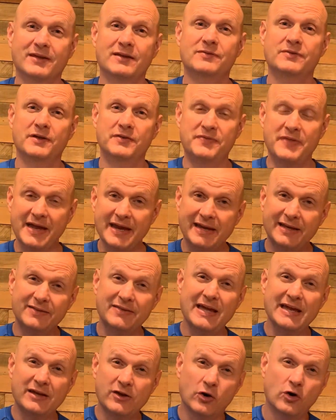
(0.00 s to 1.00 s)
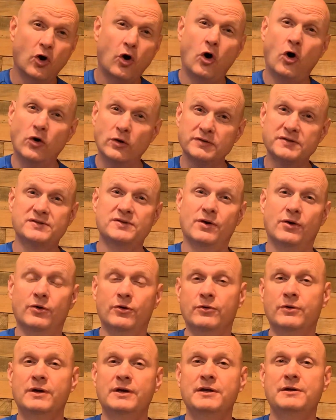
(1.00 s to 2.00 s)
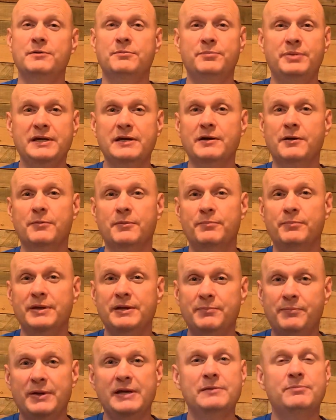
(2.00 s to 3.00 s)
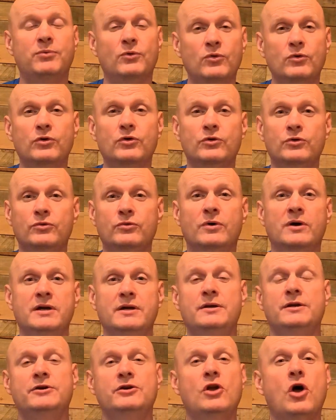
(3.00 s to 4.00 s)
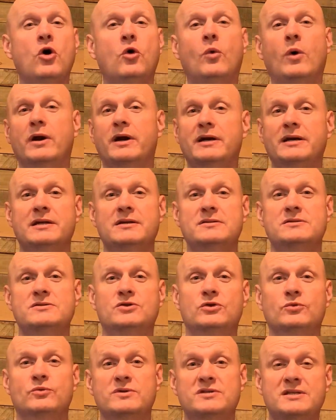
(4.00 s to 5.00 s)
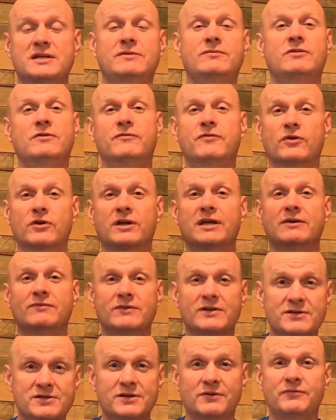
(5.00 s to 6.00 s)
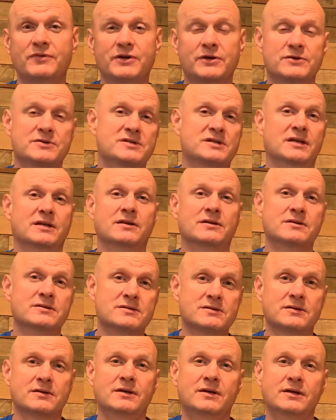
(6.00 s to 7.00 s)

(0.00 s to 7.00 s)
That they could also be people who know what it is to receive the forgiveness of their sins